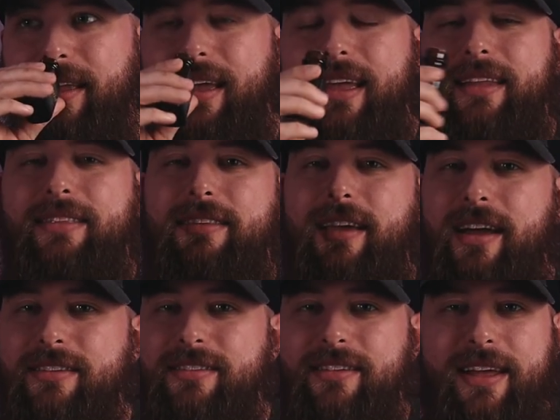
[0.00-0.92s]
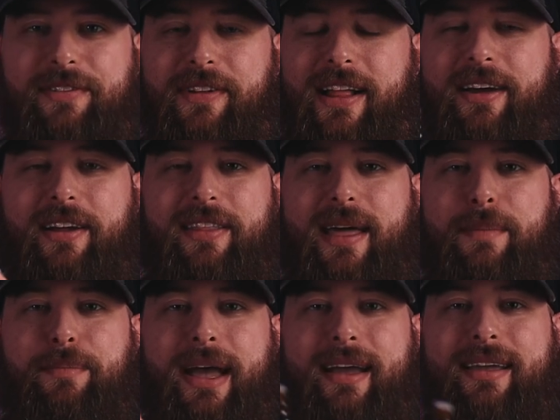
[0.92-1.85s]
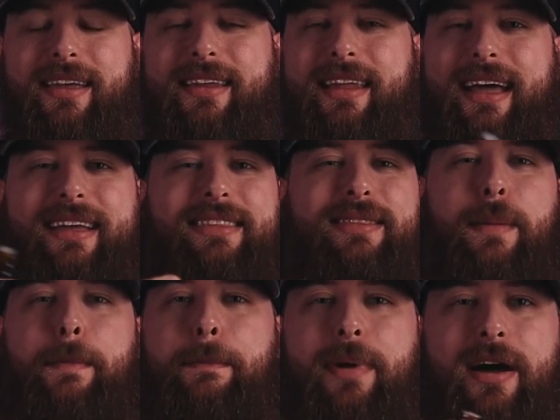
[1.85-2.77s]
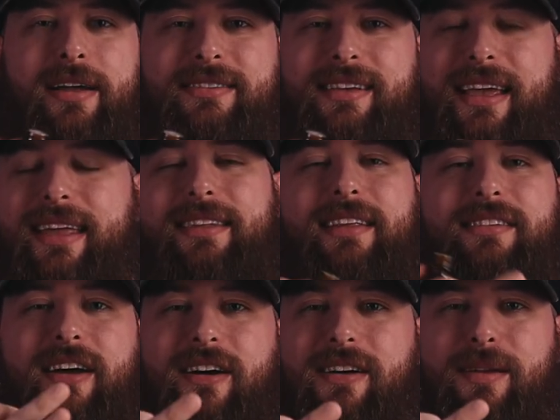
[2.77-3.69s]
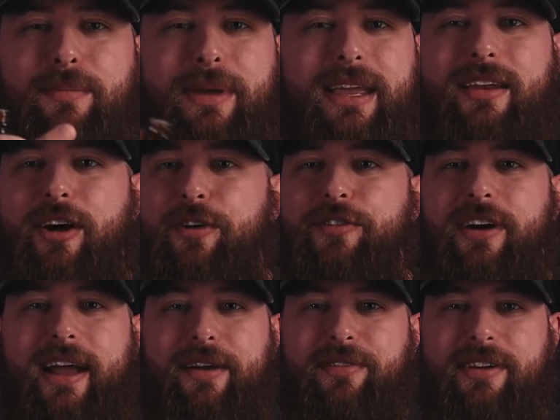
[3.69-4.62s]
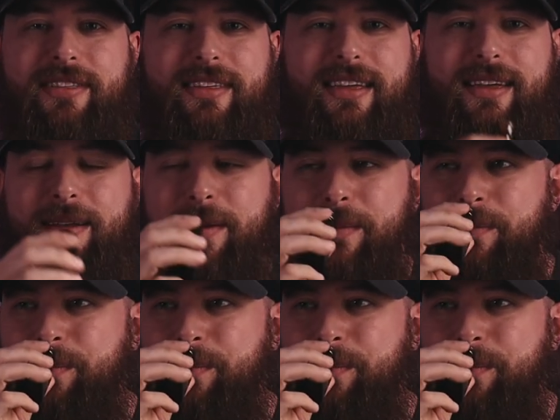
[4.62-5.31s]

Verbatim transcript: It does level out on that back end. I get the musk and the tonka bean over everything.